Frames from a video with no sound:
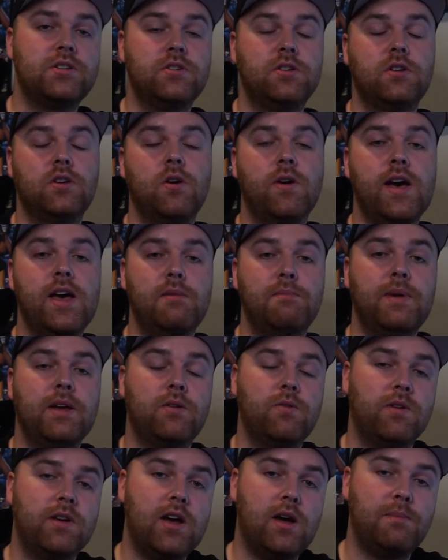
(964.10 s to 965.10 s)
You can go ahead and pick
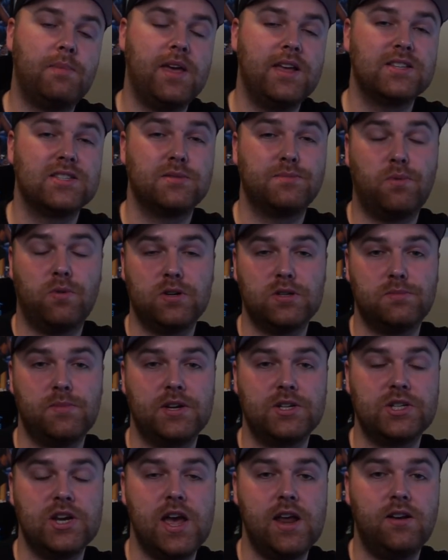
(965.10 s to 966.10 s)
one up. It supports my
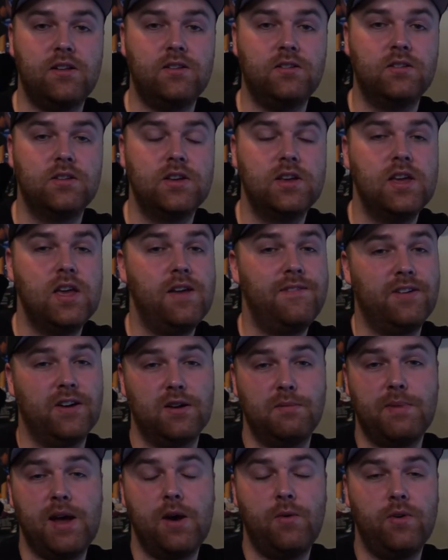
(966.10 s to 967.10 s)
channel. If you're
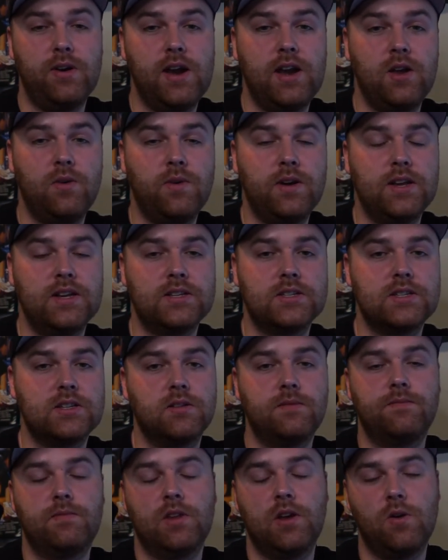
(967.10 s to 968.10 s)
going to buy one anyways,
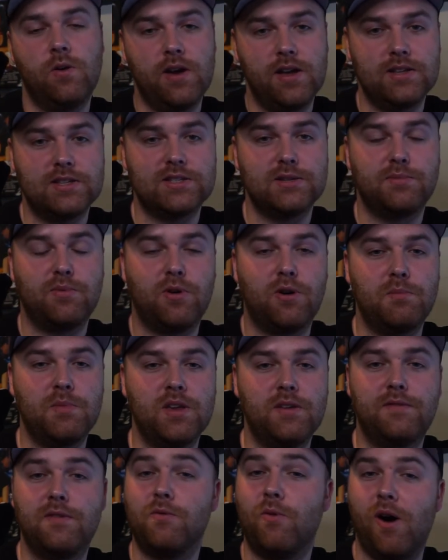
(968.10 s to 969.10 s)
go ahead and support me
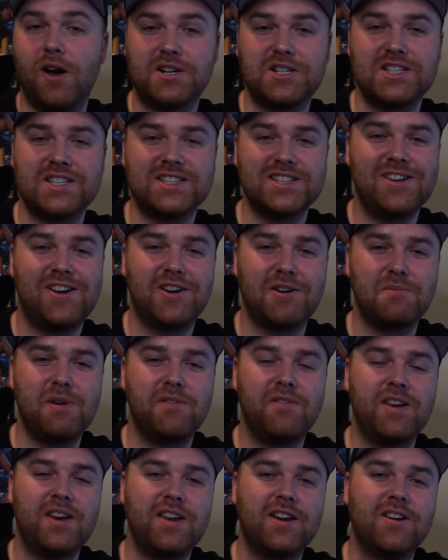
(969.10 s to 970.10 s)
if you watch this long in my
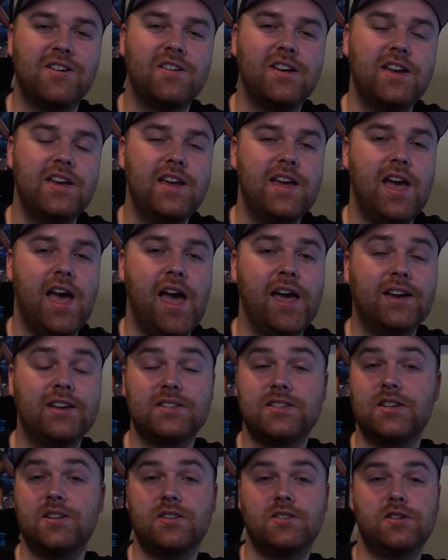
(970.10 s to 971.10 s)
video. And
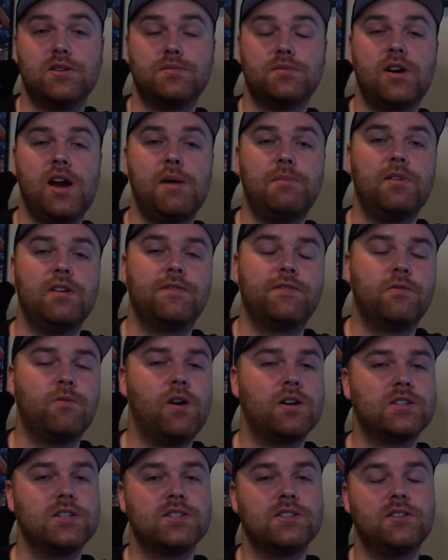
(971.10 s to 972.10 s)
consider subscribing. If you
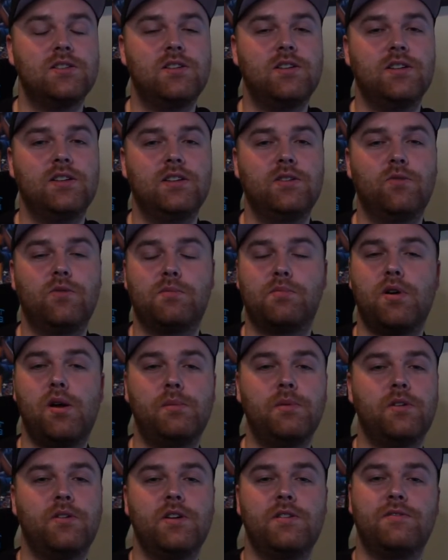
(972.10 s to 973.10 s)
watch this long, we're
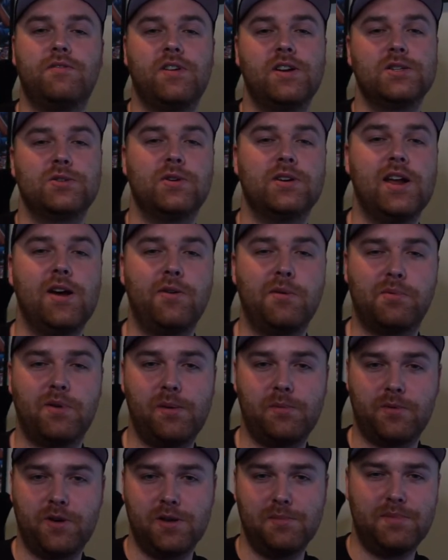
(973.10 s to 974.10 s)
probably already friends right now. We
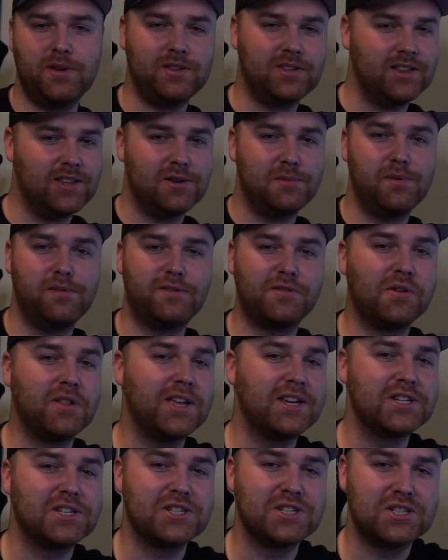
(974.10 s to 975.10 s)
probably already built a little bit of a
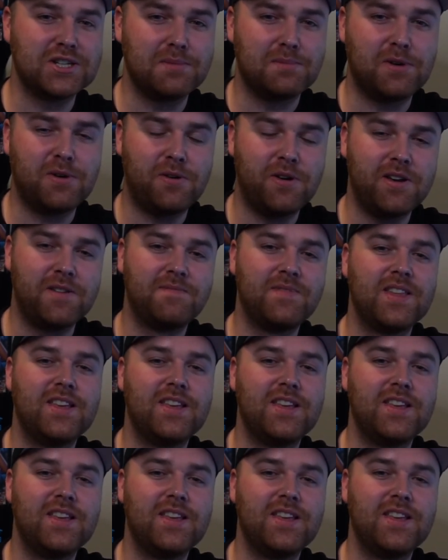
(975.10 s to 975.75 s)
relationship going.